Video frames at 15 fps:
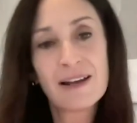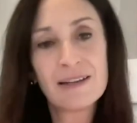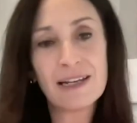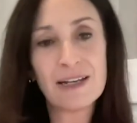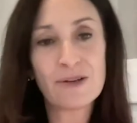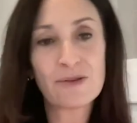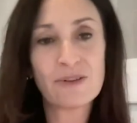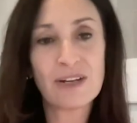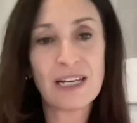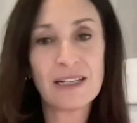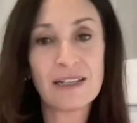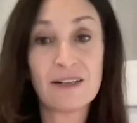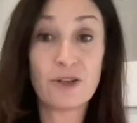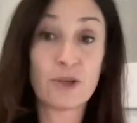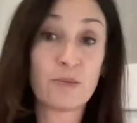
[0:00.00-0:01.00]
They
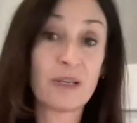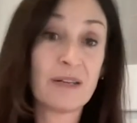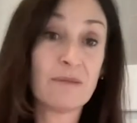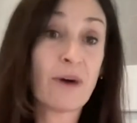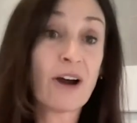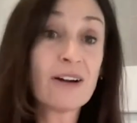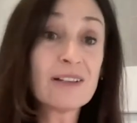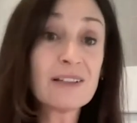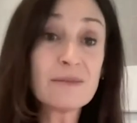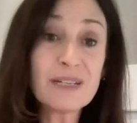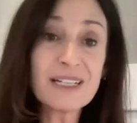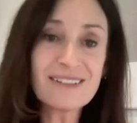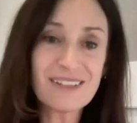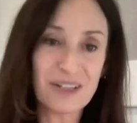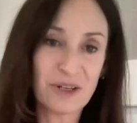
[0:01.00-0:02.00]
created a European
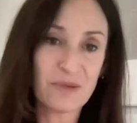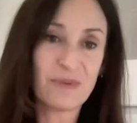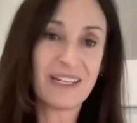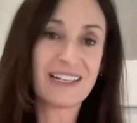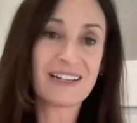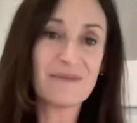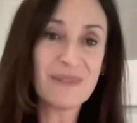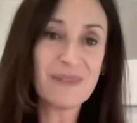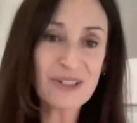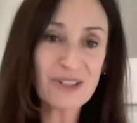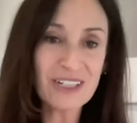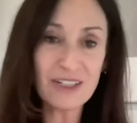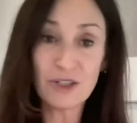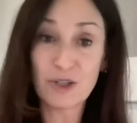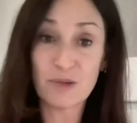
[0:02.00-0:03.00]
Parliament, a European
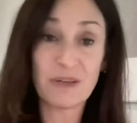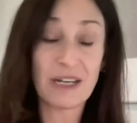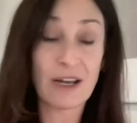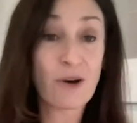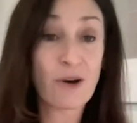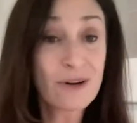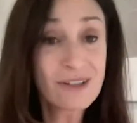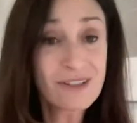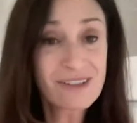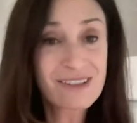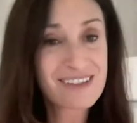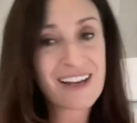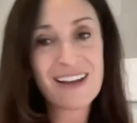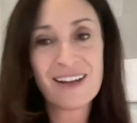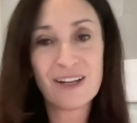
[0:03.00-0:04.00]
Commission, European
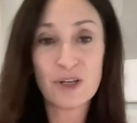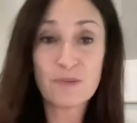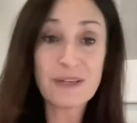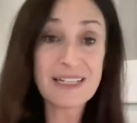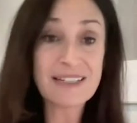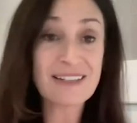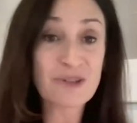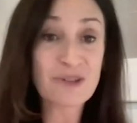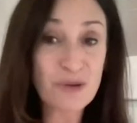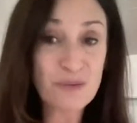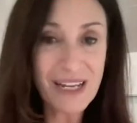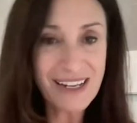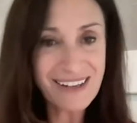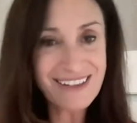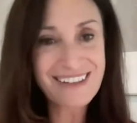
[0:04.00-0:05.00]
courts, European Central
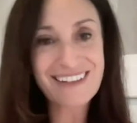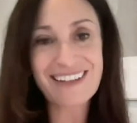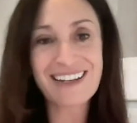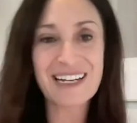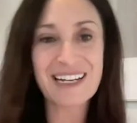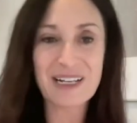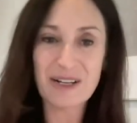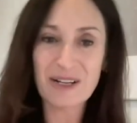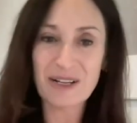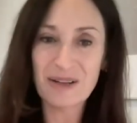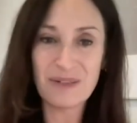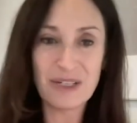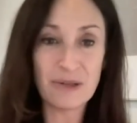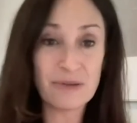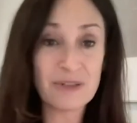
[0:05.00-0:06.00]
Bank, uh,
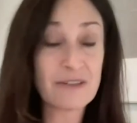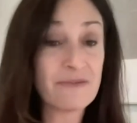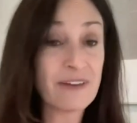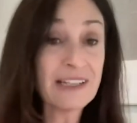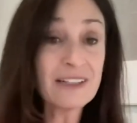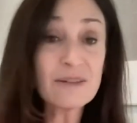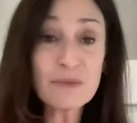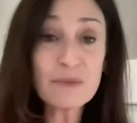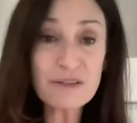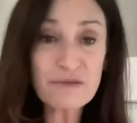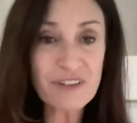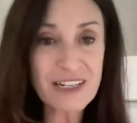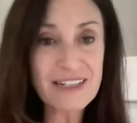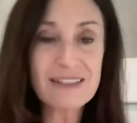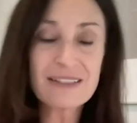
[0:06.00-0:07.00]
you know, development
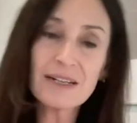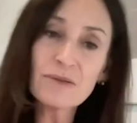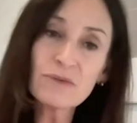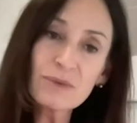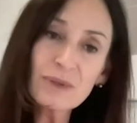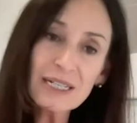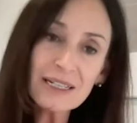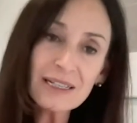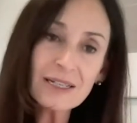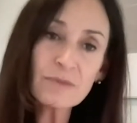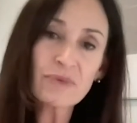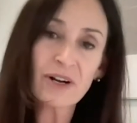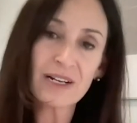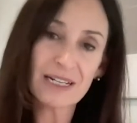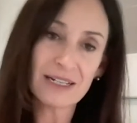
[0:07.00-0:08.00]
funds. They really
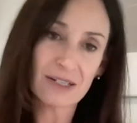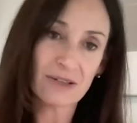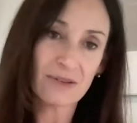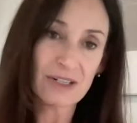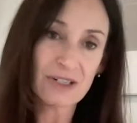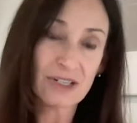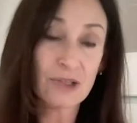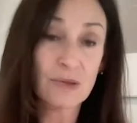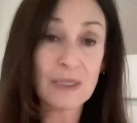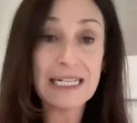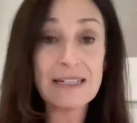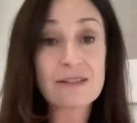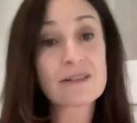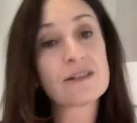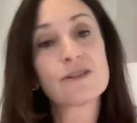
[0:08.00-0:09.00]
brought integration to an
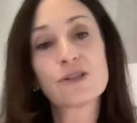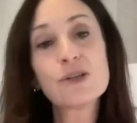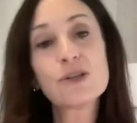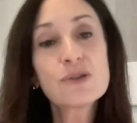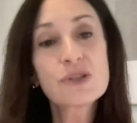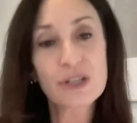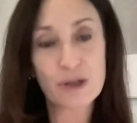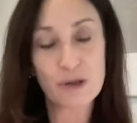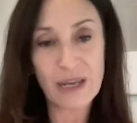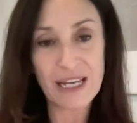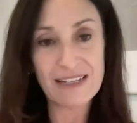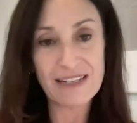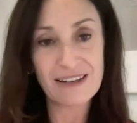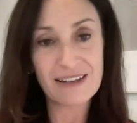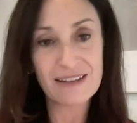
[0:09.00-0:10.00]
institutional
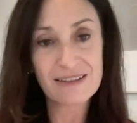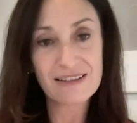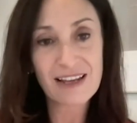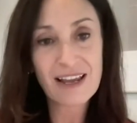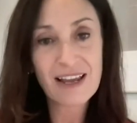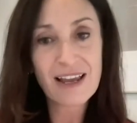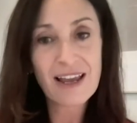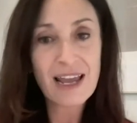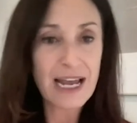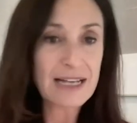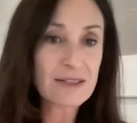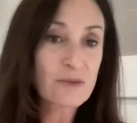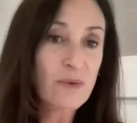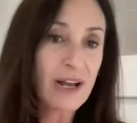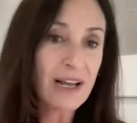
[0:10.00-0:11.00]
basis,
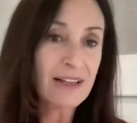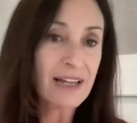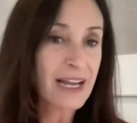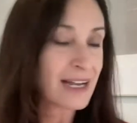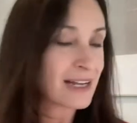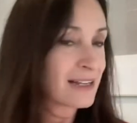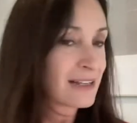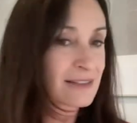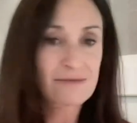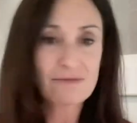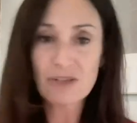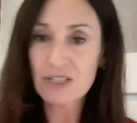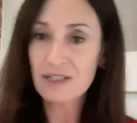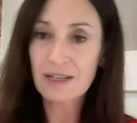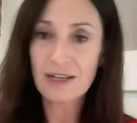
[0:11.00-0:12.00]
as well as
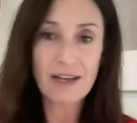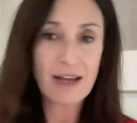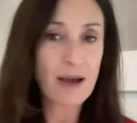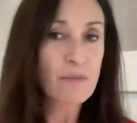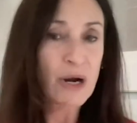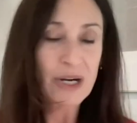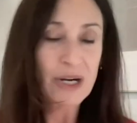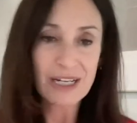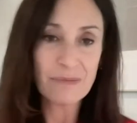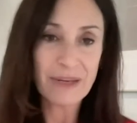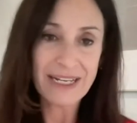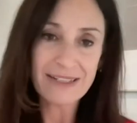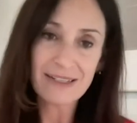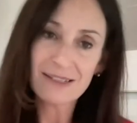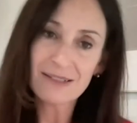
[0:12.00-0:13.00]
just a, a market
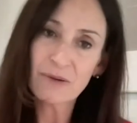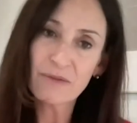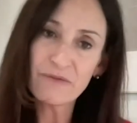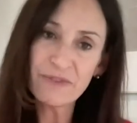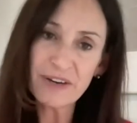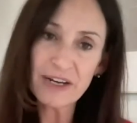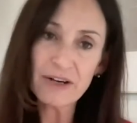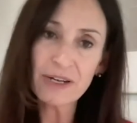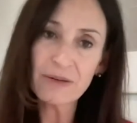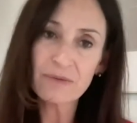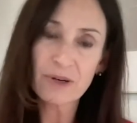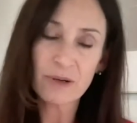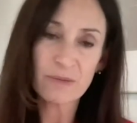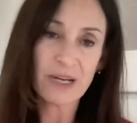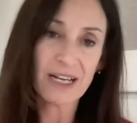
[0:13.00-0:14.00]
basis. So a very
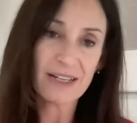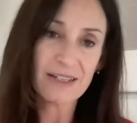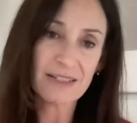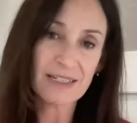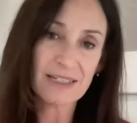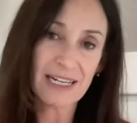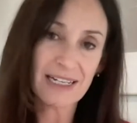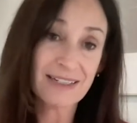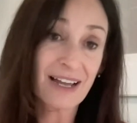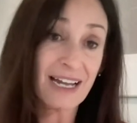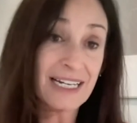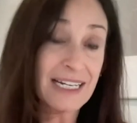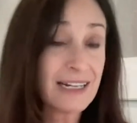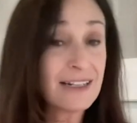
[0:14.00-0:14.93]
robust and tight.